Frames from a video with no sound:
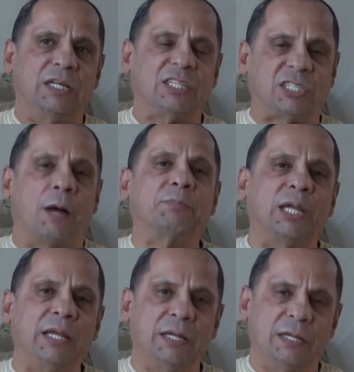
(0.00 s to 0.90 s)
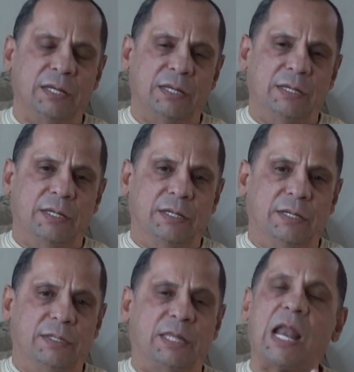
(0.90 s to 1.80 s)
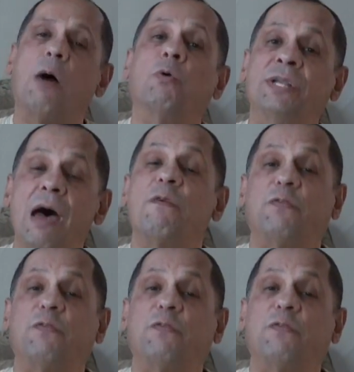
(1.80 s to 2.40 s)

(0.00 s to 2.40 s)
Something that I will never